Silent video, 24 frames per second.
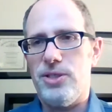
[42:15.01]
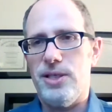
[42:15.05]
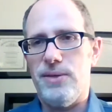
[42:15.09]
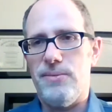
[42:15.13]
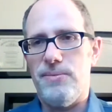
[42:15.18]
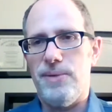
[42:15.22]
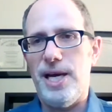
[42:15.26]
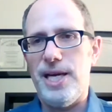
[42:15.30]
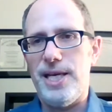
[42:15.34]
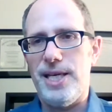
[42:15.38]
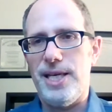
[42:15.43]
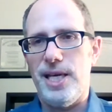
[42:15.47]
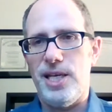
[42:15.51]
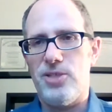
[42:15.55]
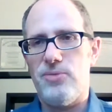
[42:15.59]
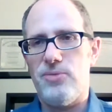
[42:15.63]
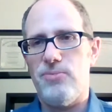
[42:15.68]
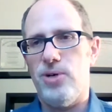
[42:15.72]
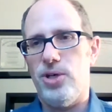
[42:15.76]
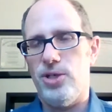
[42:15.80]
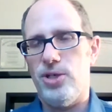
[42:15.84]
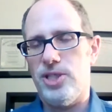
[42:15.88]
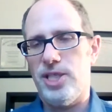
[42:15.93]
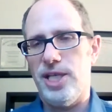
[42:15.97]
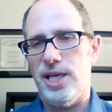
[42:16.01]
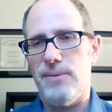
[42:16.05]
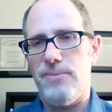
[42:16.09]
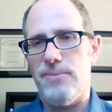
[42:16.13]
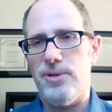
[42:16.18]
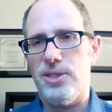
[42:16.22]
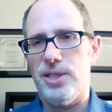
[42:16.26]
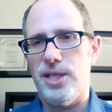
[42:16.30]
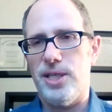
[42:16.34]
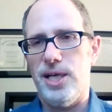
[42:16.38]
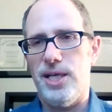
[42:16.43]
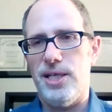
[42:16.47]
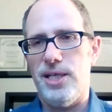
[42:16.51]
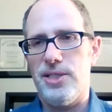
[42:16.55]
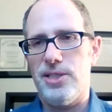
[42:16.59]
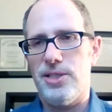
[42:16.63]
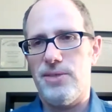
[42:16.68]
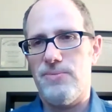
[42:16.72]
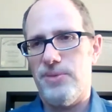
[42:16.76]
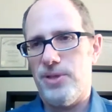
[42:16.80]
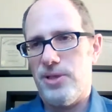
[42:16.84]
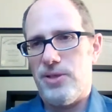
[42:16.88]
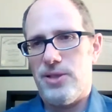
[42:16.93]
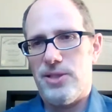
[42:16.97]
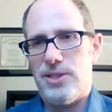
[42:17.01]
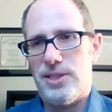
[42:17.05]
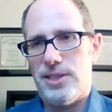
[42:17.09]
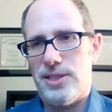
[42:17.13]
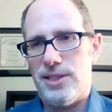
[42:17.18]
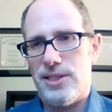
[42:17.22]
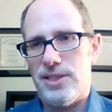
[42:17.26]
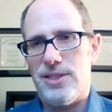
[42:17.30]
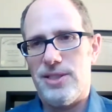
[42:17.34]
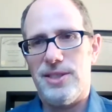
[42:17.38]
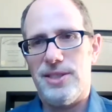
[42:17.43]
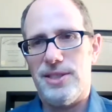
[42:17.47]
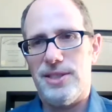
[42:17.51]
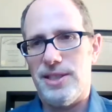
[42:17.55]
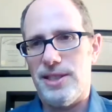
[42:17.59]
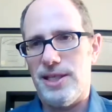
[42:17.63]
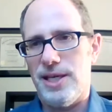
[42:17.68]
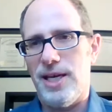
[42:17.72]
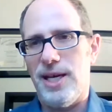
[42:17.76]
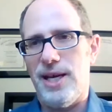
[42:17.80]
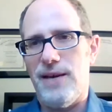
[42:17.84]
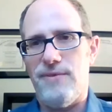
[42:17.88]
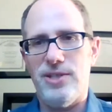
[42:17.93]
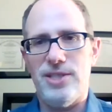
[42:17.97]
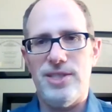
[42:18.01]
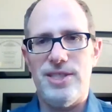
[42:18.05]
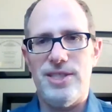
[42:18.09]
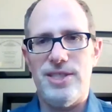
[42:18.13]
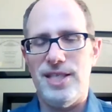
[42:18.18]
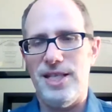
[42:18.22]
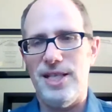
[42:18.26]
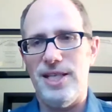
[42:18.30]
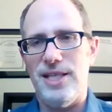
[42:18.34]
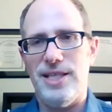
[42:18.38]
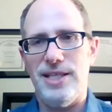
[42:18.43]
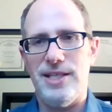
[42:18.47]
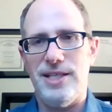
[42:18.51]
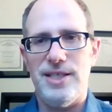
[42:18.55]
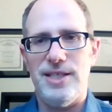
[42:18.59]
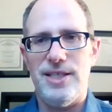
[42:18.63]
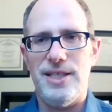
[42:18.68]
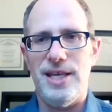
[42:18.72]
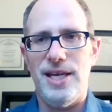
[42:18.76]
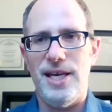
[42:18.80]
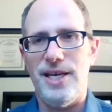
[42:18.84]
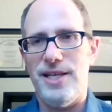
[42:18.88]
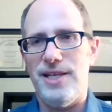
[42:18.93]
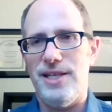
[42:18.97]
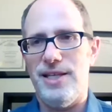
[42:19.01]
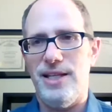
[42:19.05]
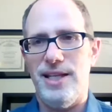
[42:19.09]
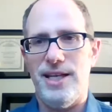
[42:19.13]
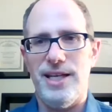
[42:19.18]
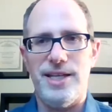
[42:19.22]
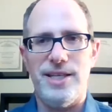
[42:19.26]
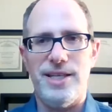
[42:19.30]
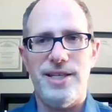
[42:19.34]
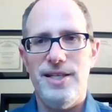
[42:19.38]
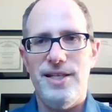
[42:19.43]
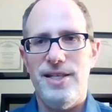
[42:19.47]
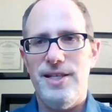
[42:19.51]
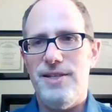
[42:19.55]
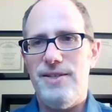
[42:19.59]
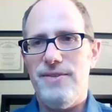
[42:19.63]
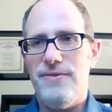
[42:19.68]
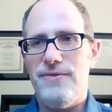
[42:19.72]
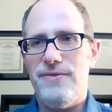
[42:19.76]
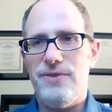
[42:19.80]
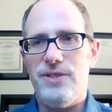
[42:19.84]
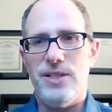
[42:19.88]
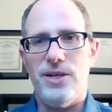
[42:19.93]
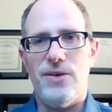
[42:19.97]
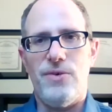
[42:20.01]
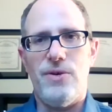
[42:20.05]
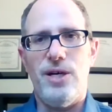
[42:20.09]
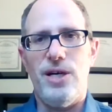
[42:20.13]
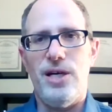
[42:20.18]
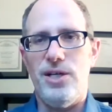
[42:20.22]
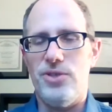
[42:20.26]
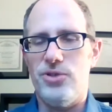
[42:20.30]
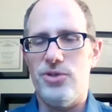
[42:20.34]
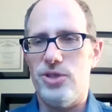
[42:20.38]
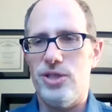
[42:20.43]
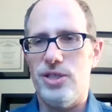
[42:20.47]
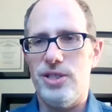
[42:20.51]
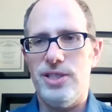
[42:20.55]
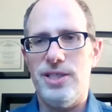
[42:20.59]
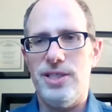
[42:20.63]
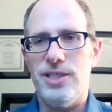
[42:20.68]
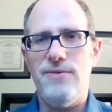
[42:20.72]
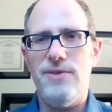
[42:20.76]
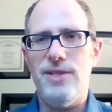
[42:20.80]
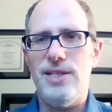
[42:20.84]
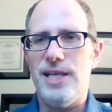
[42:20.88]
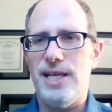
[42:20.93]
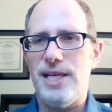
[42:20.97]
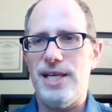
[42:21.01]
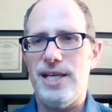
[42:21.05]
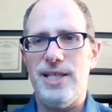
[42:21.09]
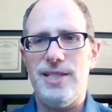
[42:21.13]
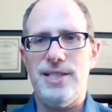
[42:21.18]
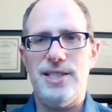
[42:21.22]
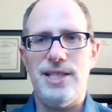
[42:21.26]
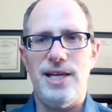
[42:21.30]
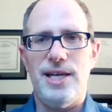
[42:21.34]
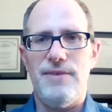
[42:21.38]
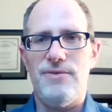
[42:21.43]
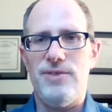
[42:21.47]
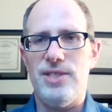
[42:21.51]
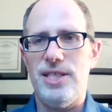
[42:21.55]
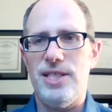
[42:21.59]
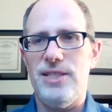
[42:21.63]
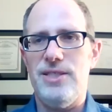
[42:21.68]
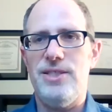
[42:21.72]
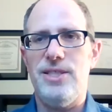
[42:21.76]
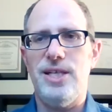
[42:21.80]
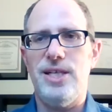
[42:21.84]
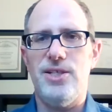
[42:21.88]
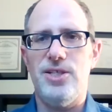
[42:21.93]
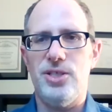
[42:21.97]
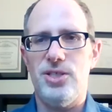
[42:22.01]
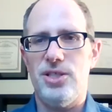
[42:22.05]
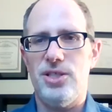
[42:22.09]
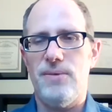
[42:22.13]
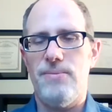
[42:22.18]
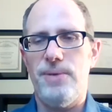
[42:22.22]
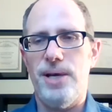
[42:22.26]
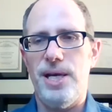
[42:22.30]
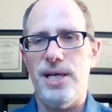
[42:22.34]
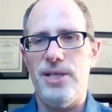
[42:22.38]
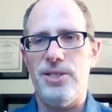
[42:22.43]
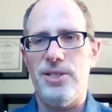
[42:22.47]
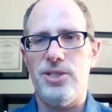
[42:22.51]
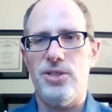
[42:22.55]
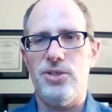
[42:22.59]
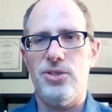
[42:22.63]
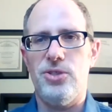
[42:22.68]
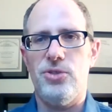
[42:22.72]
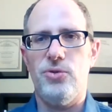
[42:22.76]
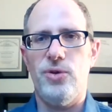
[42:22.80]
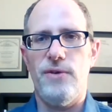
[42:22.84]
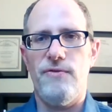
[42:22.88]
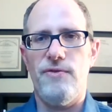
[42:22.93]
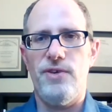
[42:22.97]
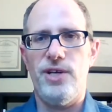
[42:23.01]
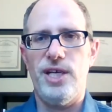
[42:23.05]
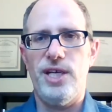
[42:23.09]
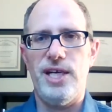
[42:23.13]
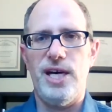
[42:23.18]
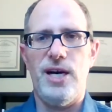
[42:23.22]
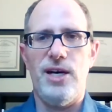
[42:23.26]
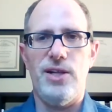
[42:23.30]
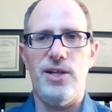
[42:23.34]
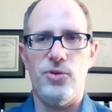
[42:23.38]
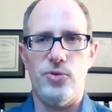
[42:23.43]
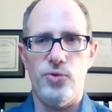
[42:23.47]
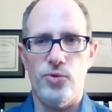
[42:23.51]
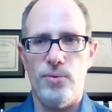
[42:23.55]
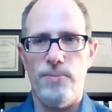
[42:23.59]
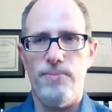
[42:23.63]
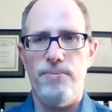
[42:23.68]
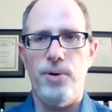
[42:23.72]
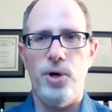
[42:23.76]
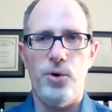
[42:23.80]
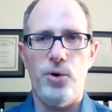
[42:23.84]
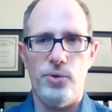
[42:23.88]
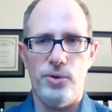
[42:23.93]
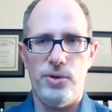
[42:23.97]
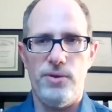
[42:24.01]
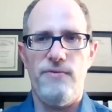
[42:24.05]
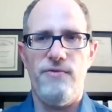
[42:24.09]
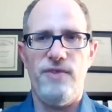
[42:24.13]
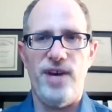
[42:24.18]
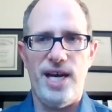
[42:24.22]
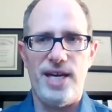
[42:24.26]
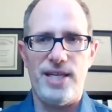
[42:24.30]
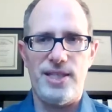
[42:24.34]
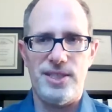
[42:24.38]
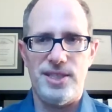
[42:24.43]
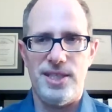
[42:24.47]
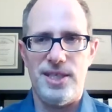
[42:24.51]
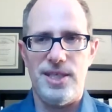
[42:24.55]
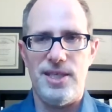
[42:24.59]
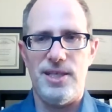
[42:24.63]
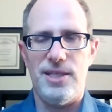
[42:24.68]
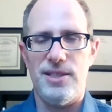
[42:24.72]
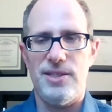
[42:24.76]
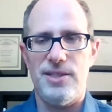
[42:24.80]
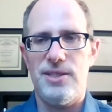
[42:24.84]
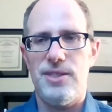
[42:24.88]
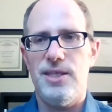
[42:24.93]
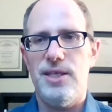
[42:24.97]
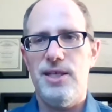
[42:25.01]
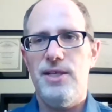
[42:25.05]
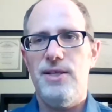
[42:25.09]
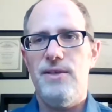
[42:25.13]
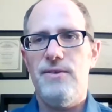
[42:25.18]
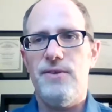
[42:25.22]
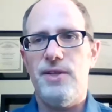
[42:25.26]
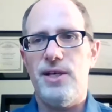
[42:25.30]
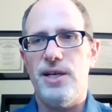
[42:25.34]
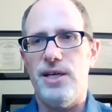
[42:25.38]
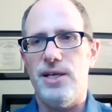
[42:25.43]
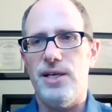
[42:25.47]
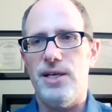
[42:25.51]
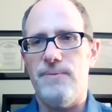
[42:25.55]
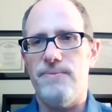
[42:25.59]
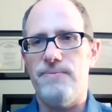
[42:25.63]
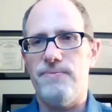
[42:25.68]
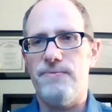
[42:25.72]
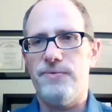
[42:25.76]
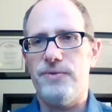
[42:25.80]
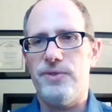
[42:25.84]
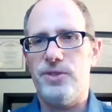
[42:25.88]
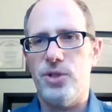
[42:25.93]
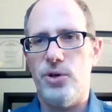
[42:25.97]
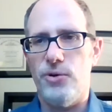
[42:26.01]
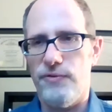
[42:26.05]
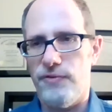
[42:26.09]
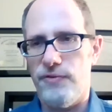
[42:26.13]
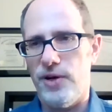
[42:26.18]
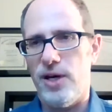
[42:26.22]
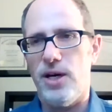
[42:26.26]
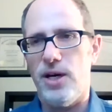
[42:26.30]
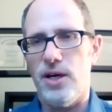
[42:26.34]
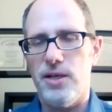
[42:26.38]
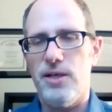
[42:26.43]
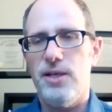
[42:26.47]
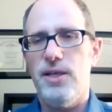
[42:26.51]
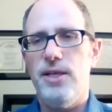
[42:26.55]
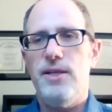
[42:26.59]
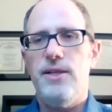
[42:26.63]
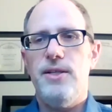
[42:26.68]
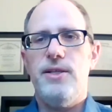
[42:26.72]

In my case, small sample size, because I haven't seen yet like hundreds. Even I can't say I've seen dozens of patients who have gone through both vaccines so far.